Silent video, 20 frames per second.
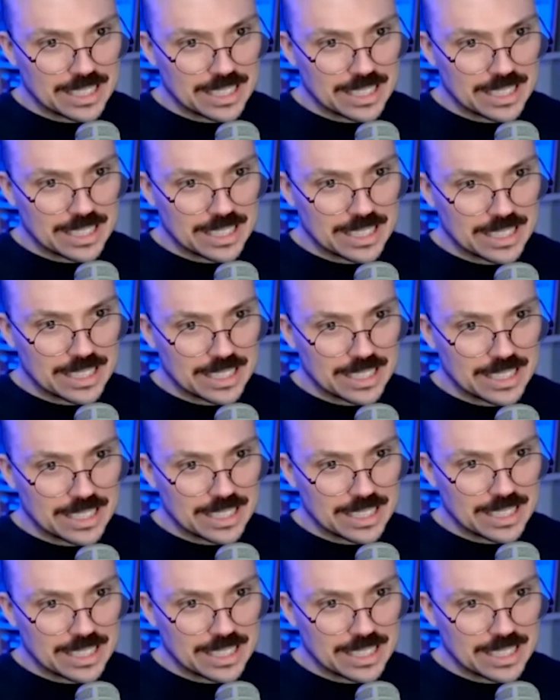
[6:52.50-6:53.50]

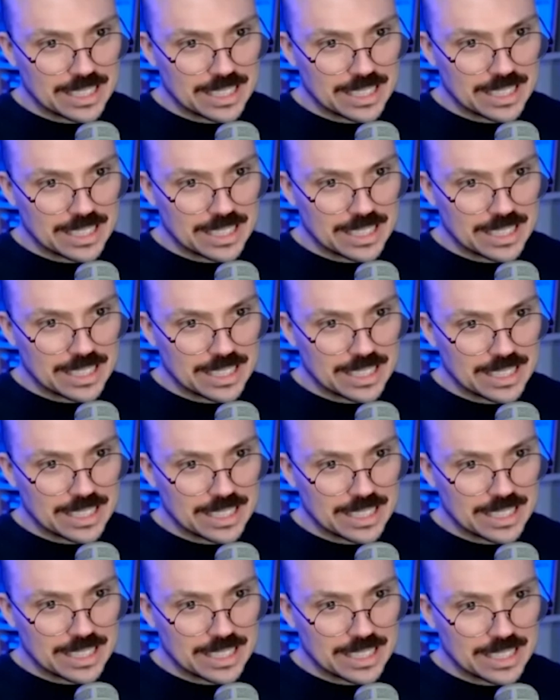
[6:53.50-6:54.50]

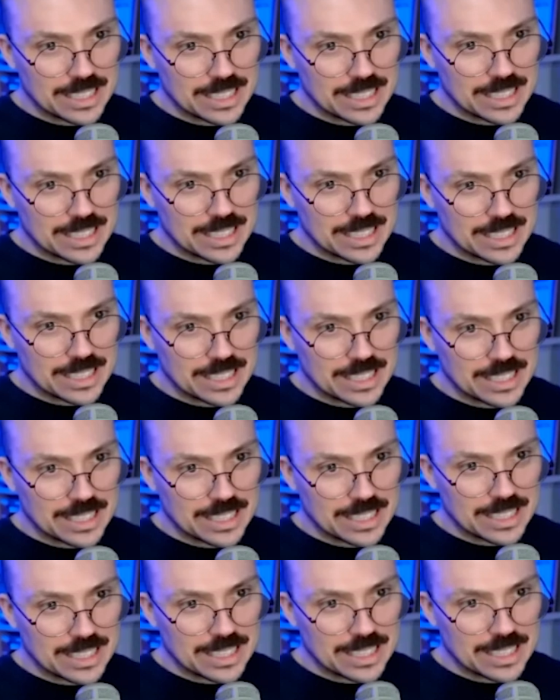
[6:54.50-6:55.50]

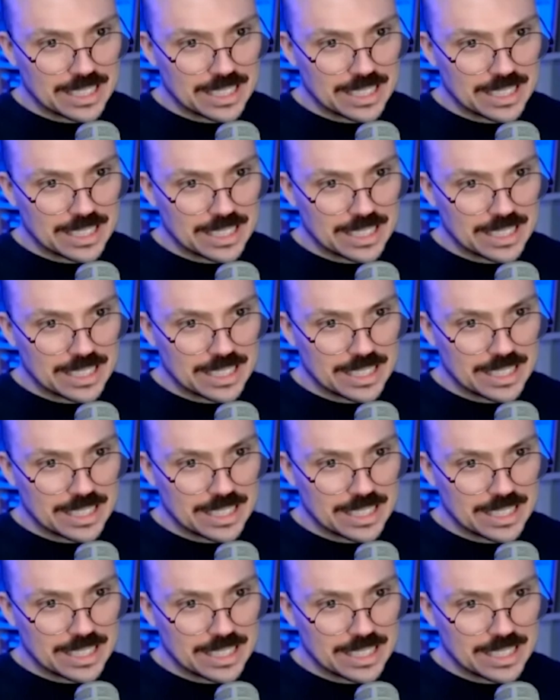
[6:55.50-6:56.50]

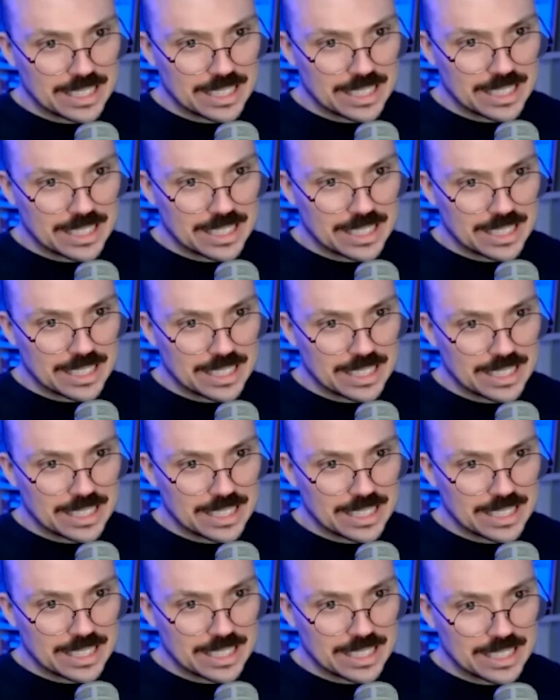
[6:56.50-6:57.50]

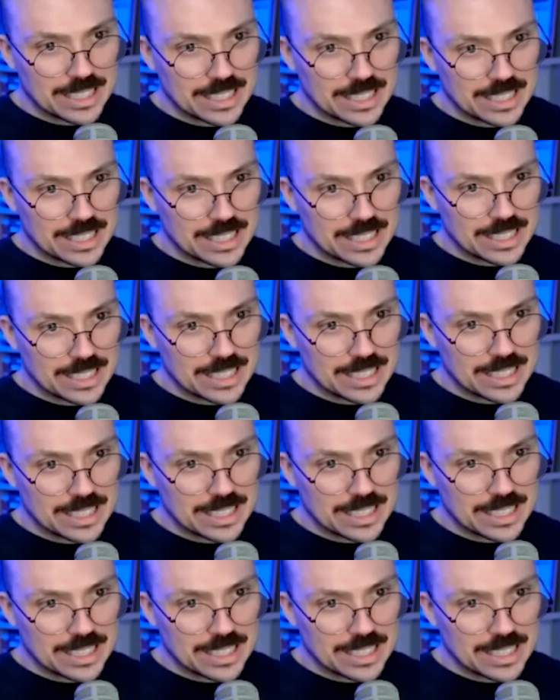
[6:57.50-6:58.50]

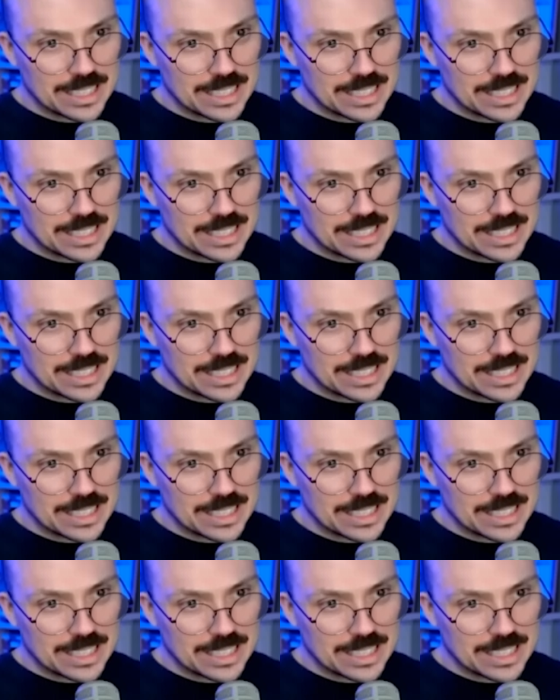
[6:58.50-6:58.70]
(silent)